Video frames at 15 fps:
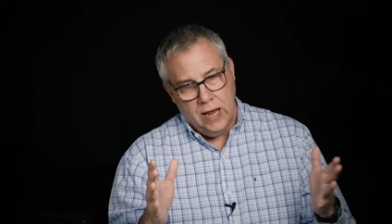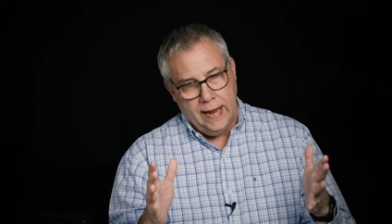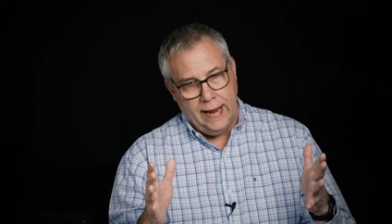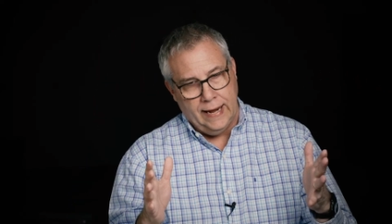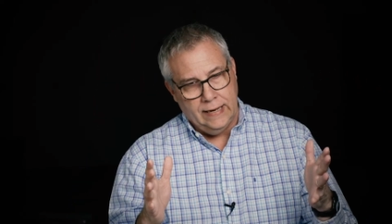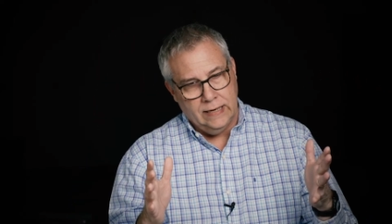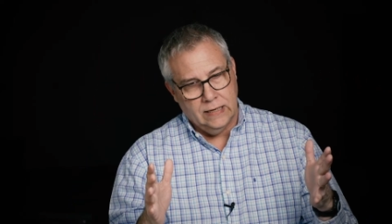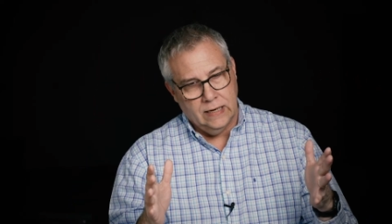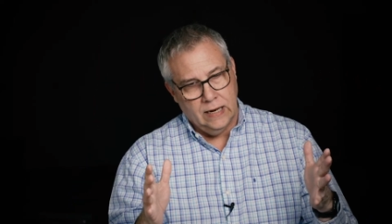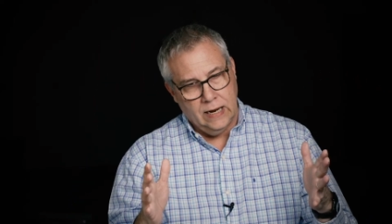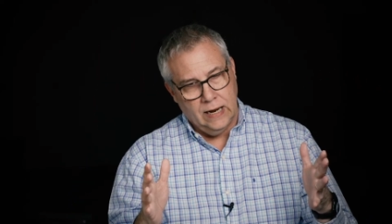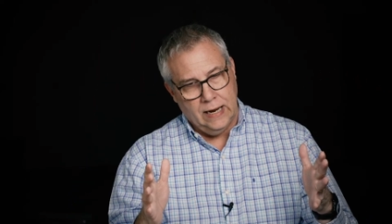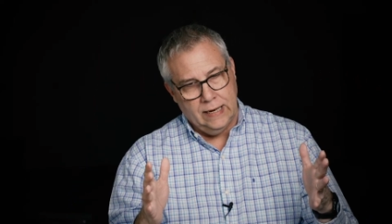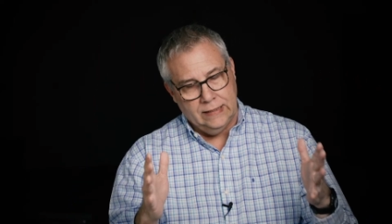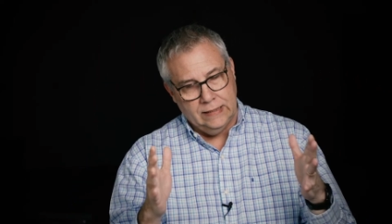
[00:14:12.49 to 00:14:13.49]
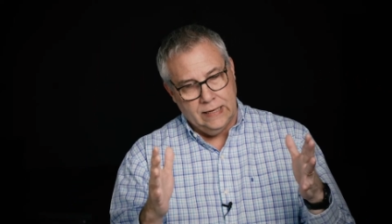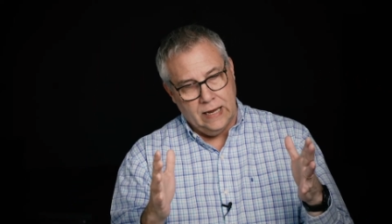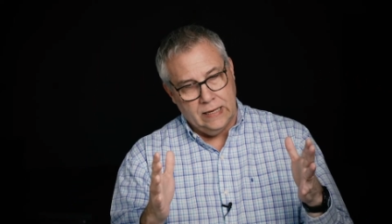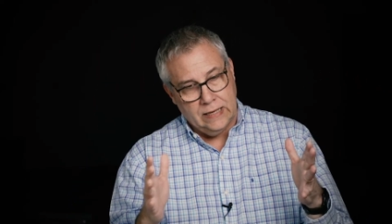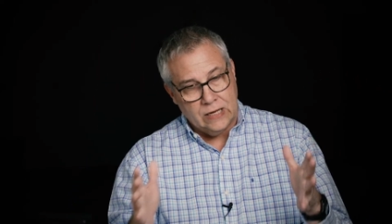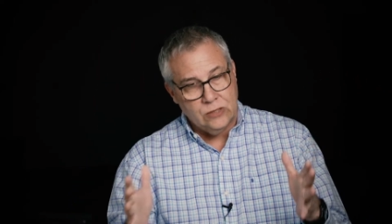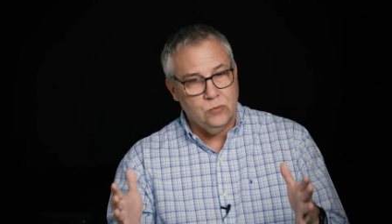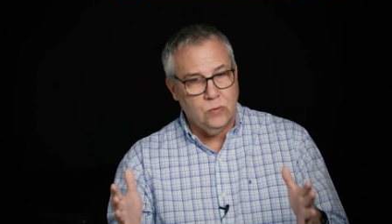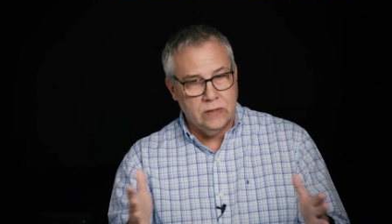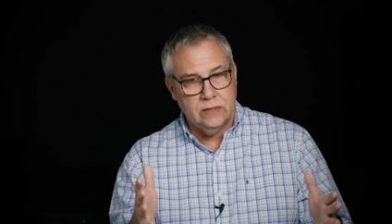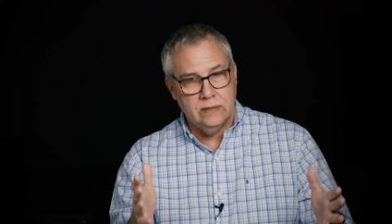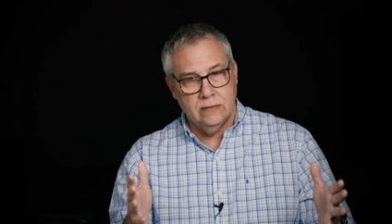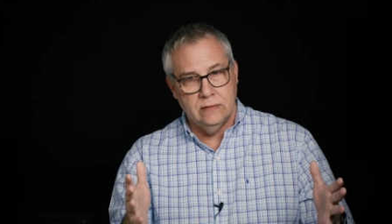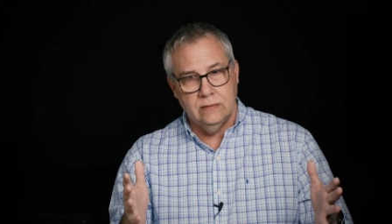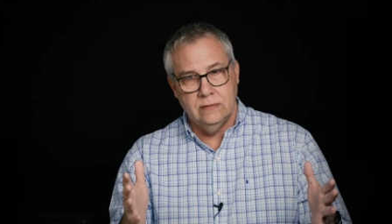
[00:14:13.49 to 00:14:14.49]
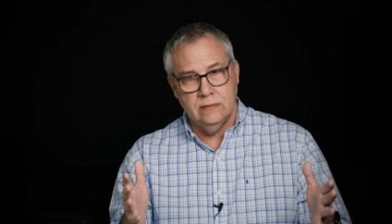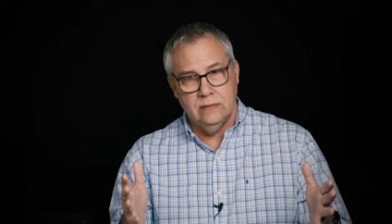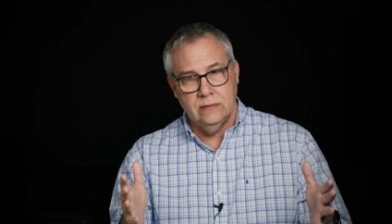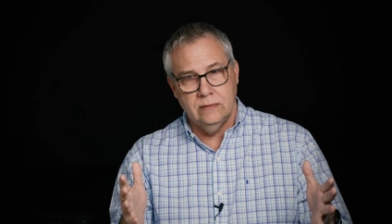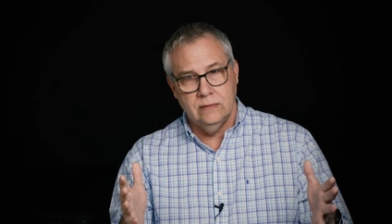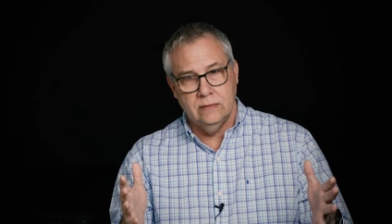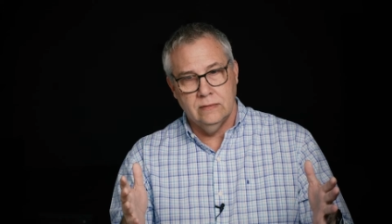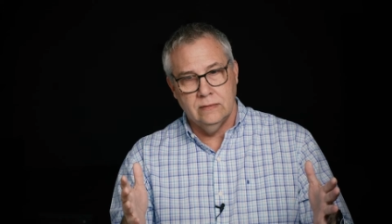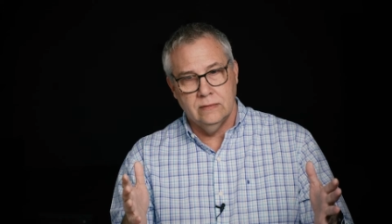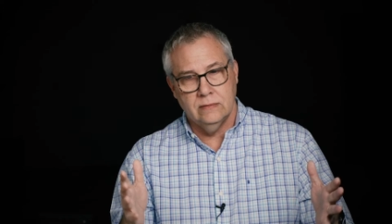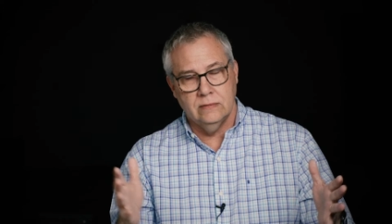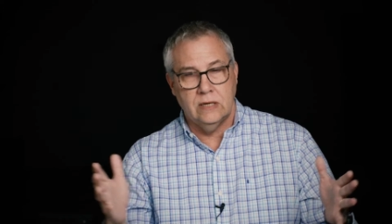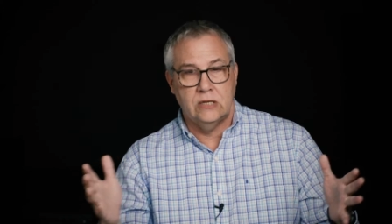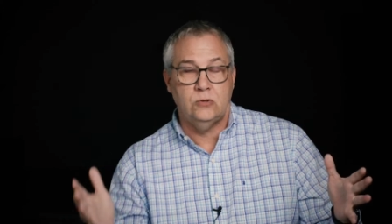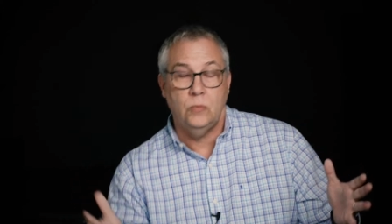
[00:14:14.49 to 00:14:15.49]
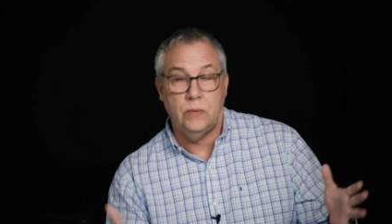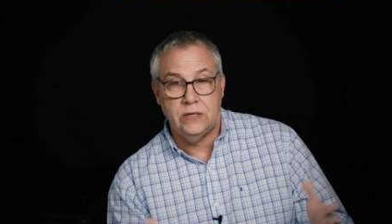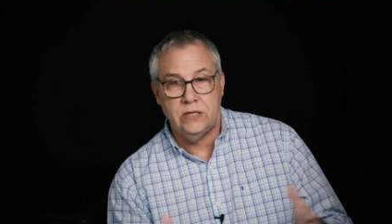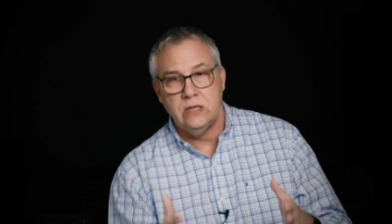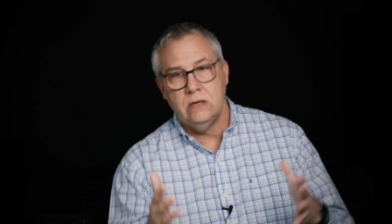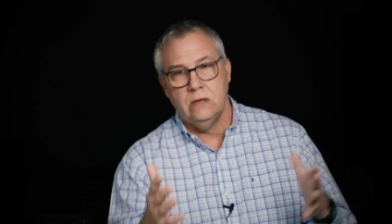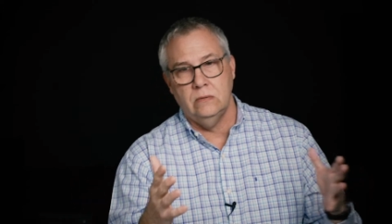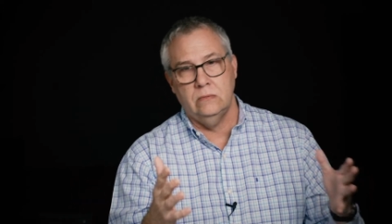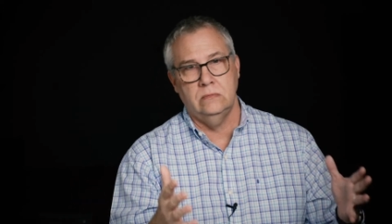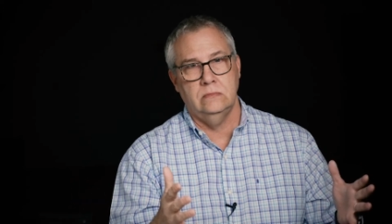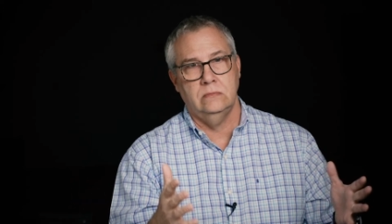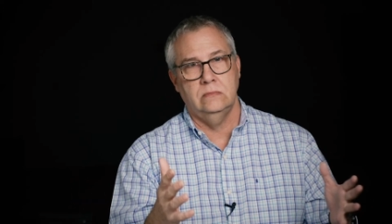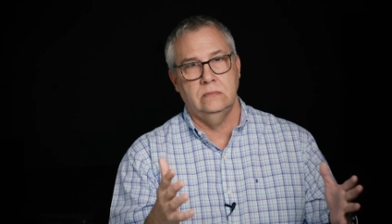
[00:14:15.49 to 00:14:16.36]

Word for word: And, and, and that's, what, that's what we do.